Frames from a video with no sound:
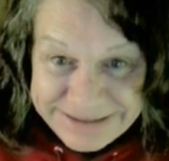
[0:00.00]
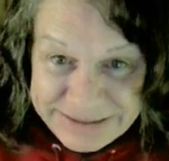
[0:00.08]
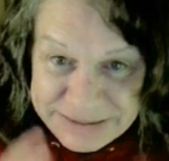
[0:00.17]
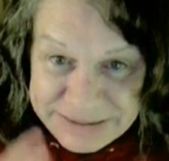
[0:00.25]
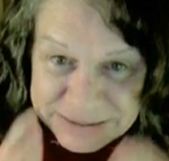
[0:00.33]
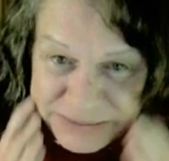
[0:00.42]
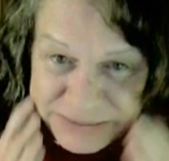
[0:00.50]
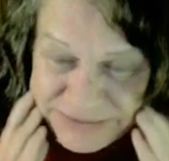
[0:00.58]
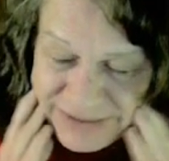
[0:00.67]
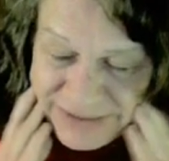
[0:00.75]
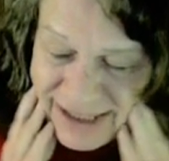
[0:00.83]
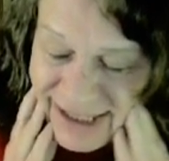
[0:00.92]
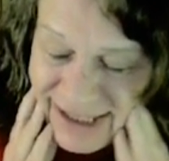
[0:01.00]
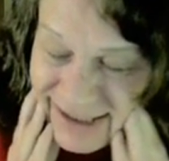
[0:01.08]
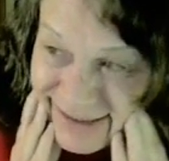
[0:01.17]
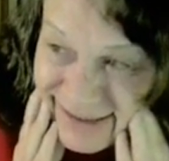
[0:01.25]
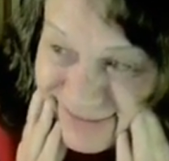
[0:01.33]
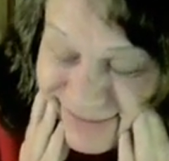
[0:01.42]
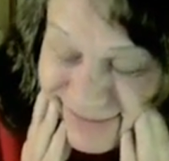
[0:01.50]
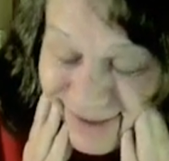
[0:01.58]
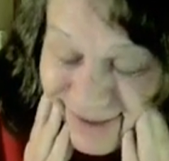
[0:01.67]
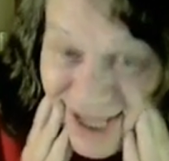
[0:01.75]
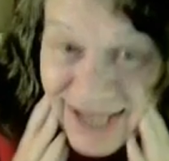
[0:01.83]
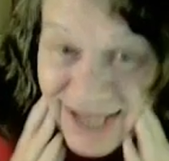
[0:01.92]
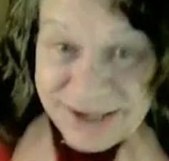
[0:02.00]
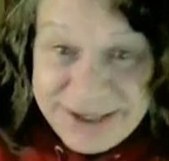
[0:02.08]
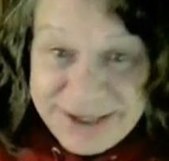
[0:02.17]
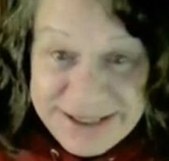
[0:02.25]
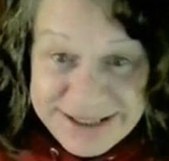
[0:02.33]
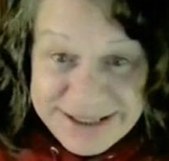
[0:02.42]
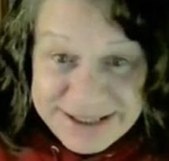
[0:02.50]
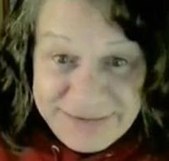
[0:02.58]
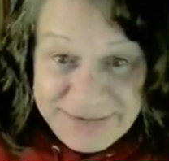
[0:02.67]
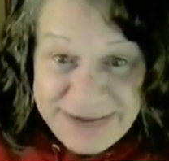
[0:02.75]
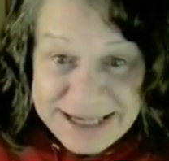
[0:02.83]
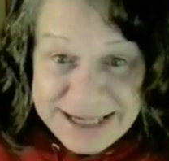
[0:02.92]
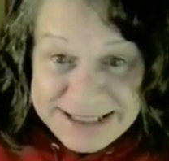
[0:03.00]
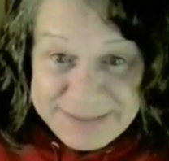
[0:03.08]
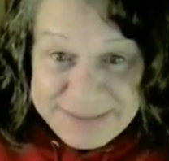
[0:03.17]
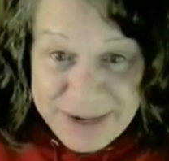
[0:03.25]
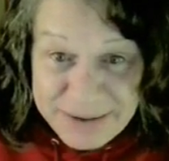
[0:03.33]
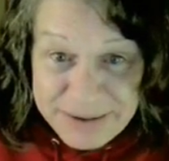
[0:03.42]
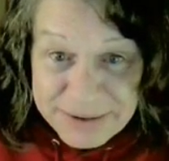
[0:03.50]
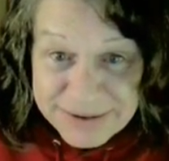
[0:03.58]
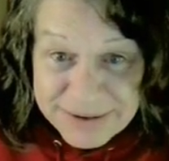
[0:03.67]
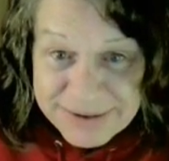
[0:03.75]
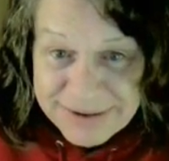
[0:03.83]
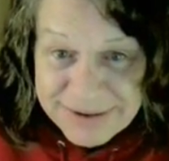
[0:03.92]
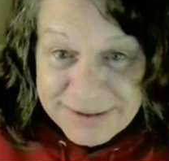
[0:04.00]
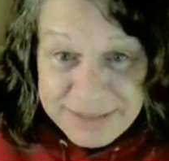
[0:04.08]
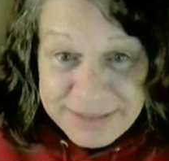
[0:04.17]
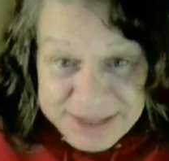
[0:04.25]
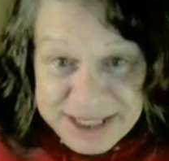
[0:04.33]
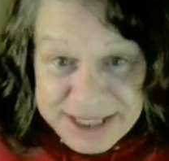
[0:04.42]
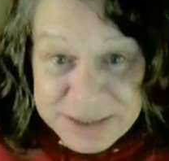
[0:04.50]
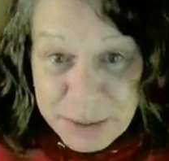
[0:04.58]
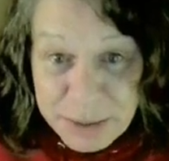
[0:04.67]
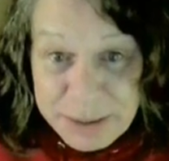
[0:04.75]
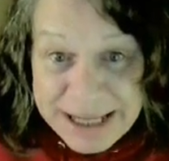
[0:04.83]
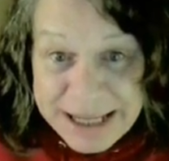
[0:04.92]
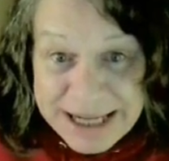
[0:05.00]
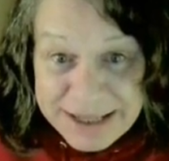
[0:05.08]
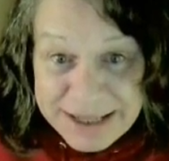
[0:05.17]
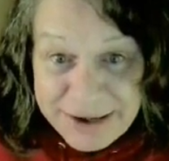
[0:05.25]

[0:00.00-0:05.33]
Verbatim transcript: Oof! Thank goodness she finally spoke. My cheeks were beginning to